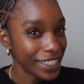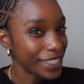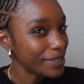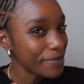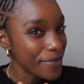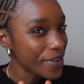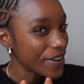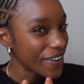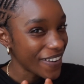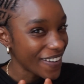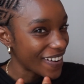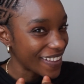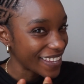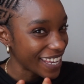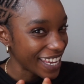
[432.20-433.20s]
is more
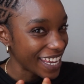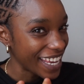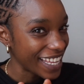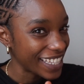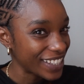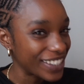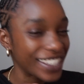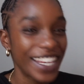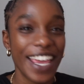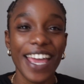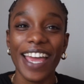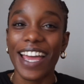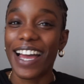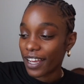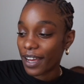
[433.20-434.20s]
girlies.
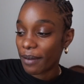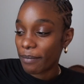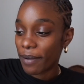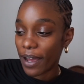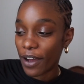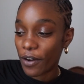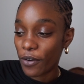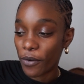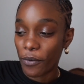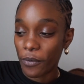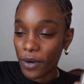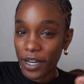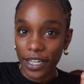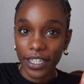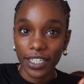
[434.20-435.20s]
About
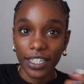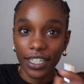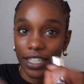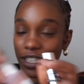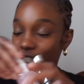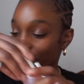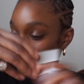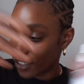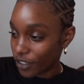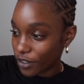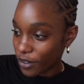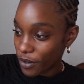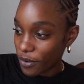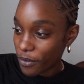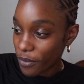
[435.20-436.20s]
one,
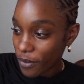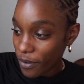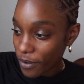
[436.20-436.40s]
two,